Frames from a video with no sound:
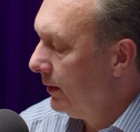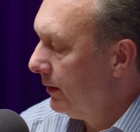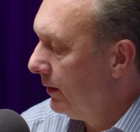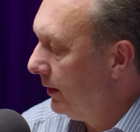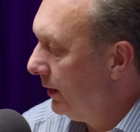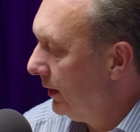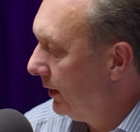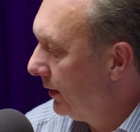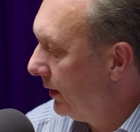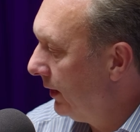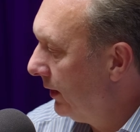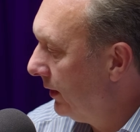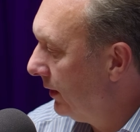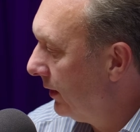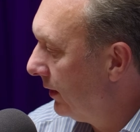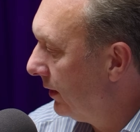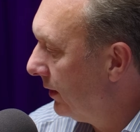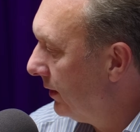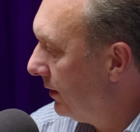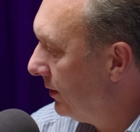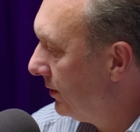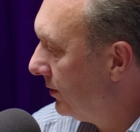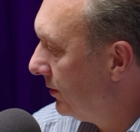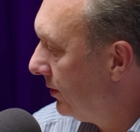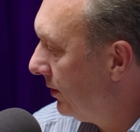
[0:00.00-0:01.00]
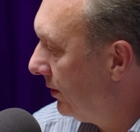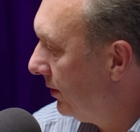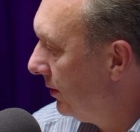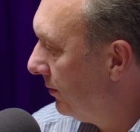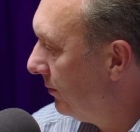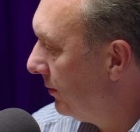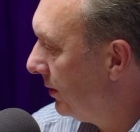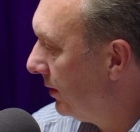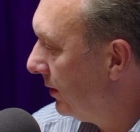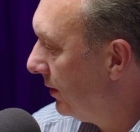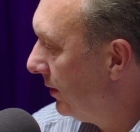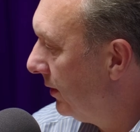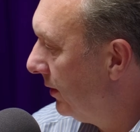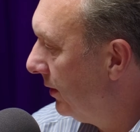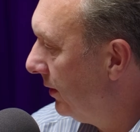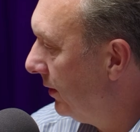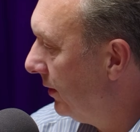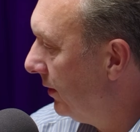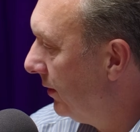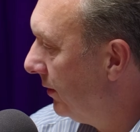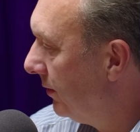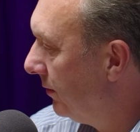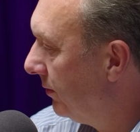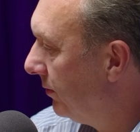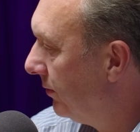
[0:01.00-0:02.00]
again English term
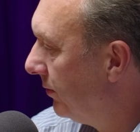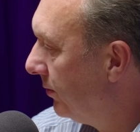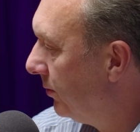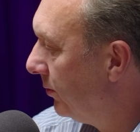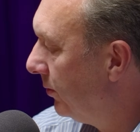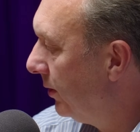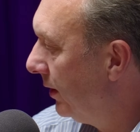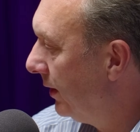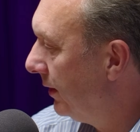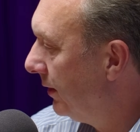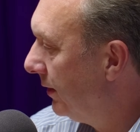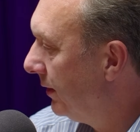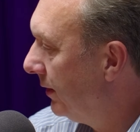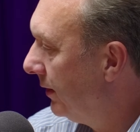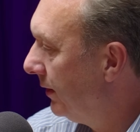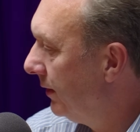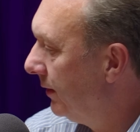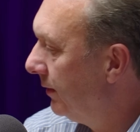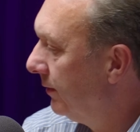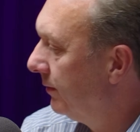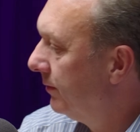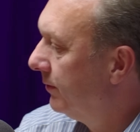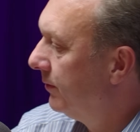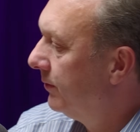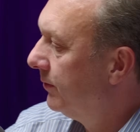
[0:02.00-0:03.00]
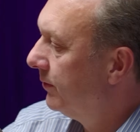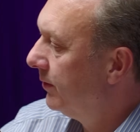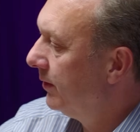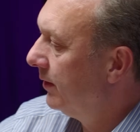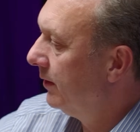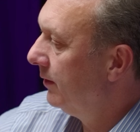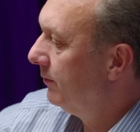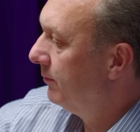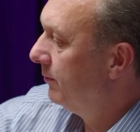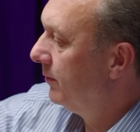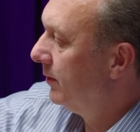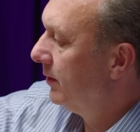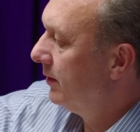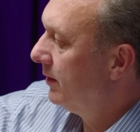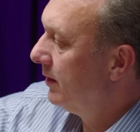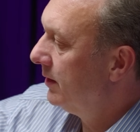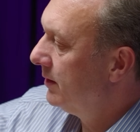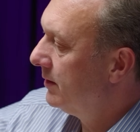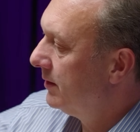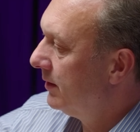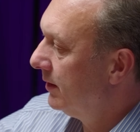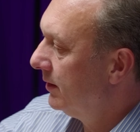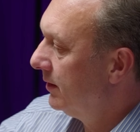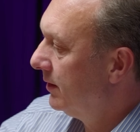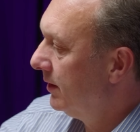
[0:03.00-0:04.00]
when
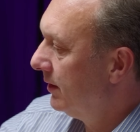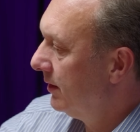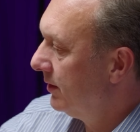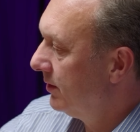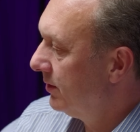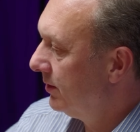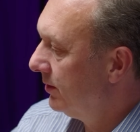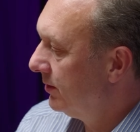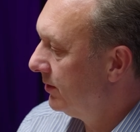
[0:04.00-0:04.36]
this international